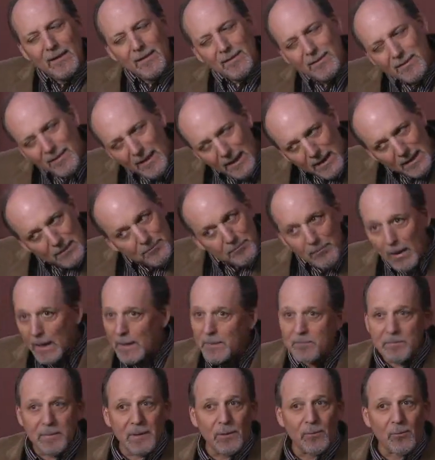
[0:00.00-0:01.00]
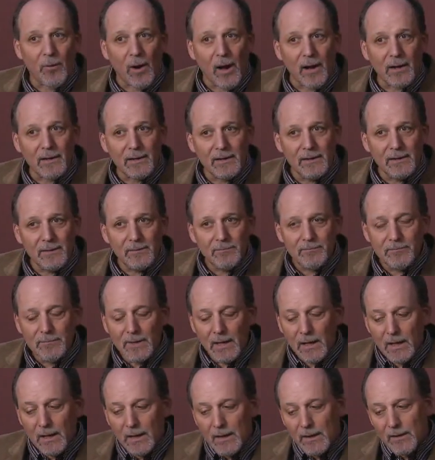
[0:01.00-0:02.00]
they might be rocky.
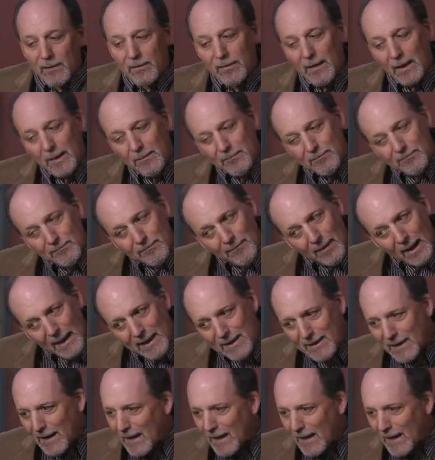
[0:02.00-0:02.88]
They might